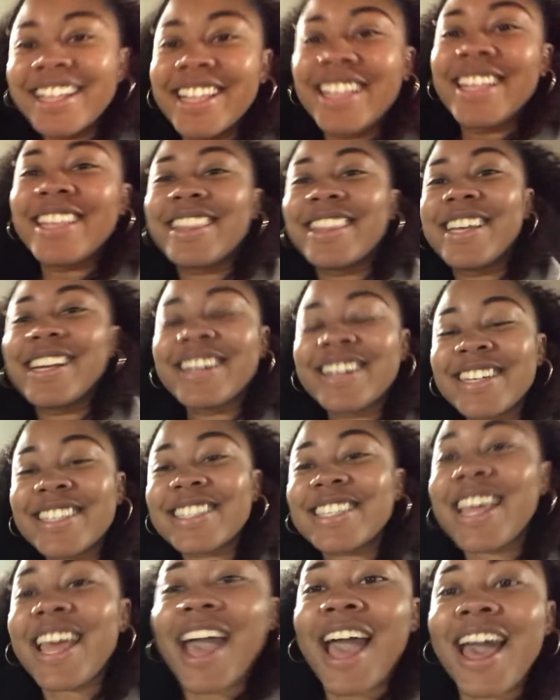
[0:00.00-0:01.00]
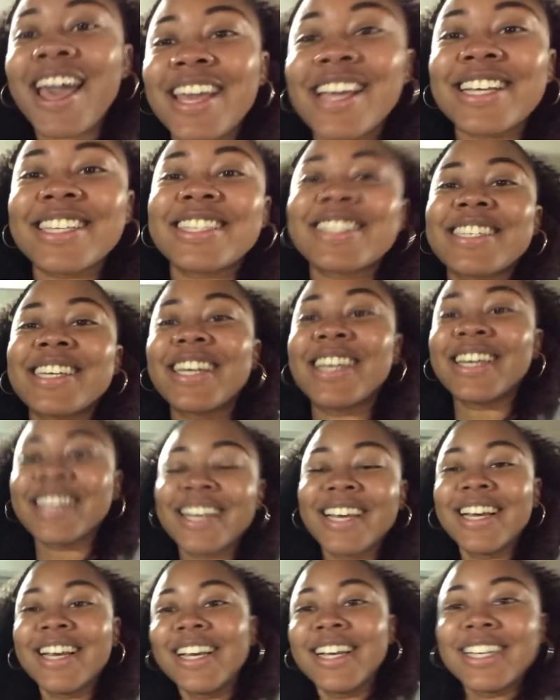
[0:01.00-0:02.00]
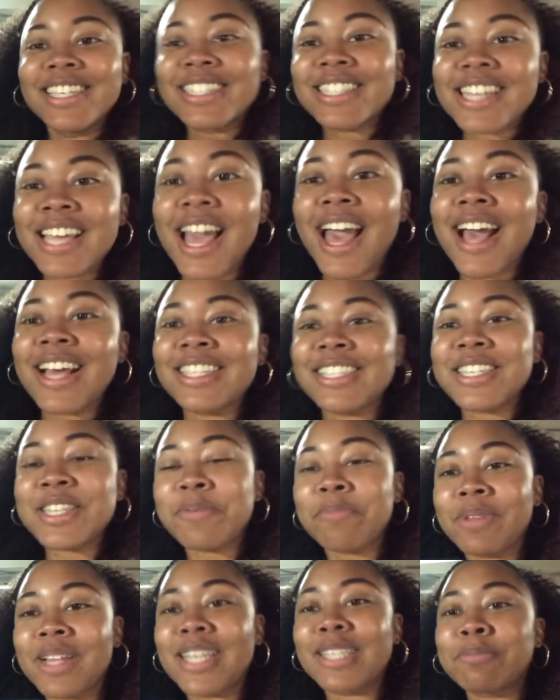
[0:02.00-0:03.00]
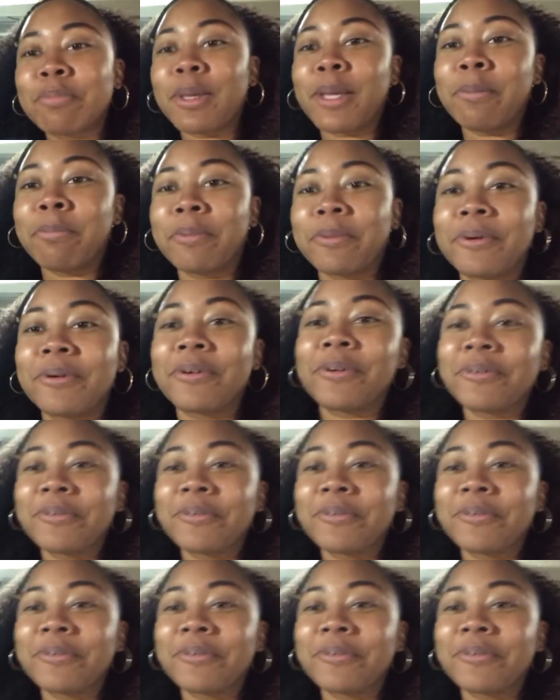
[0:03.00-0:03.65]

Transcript: You're gonna say hi, Auntie. Say hi to the blessed people.